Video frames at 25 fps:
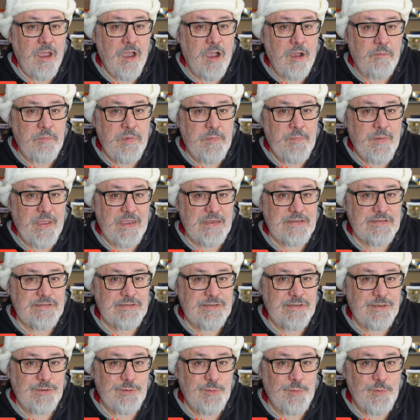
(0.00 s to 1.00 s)
I'll be back
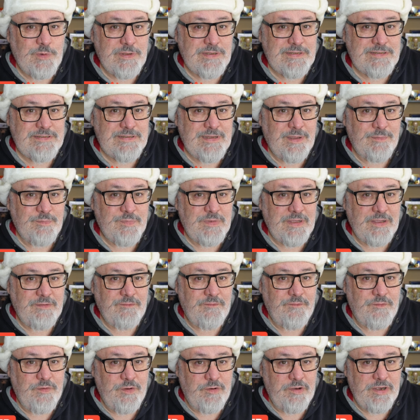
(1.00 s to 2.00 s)
soon with something
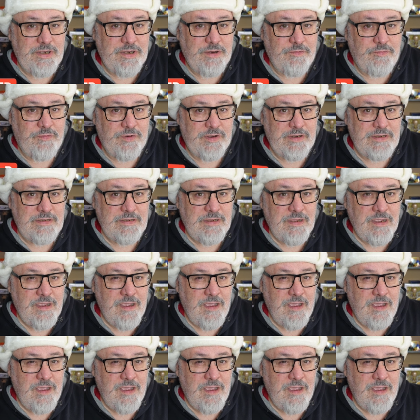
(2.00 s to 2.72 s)
very different.